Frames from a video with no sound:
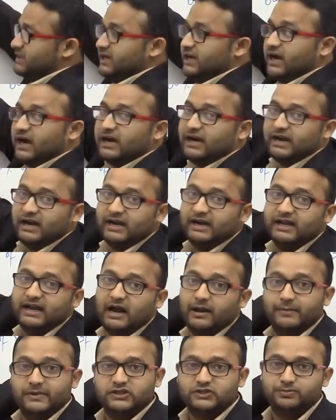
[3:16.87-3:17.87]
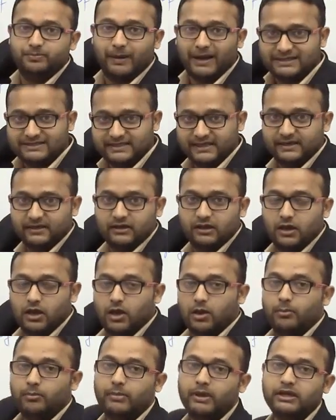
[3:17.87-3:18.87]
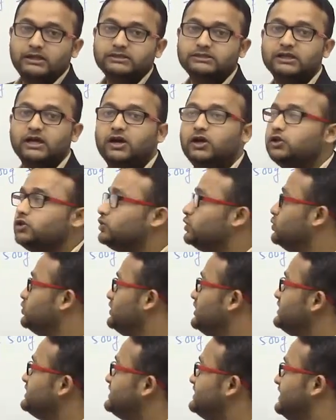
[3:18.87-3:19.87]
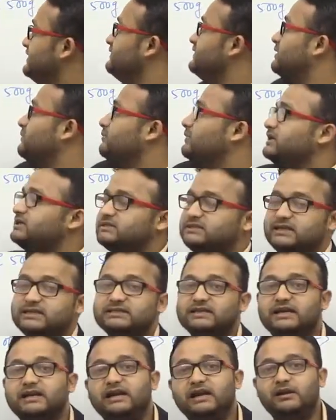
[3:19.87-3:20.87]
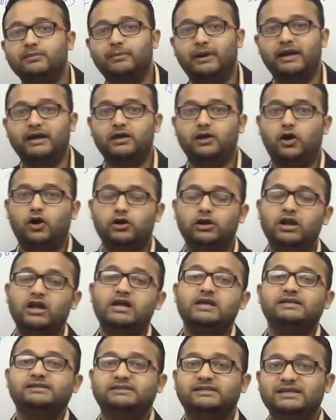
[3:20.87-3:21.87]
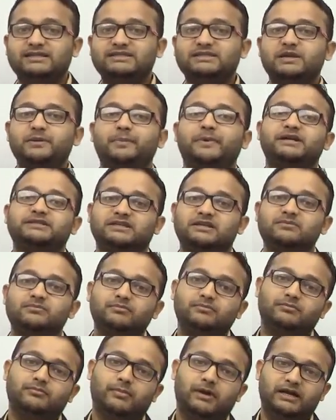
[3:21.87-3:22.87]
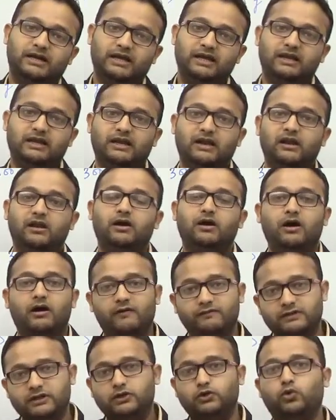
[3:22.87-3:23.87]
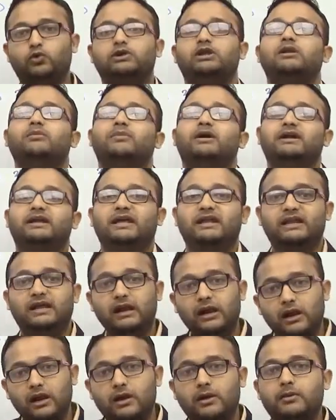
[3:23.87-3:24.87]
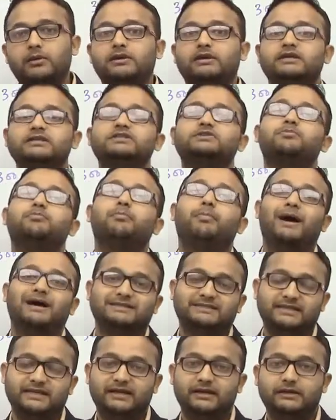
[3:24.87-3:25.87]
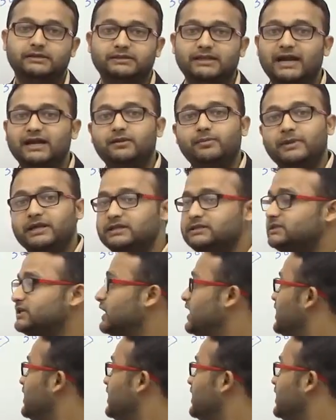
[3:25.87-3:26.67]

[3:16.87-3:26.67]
300 gram is passing. Means through the sieve number 600 micron, 60% material of the total material is passing. That means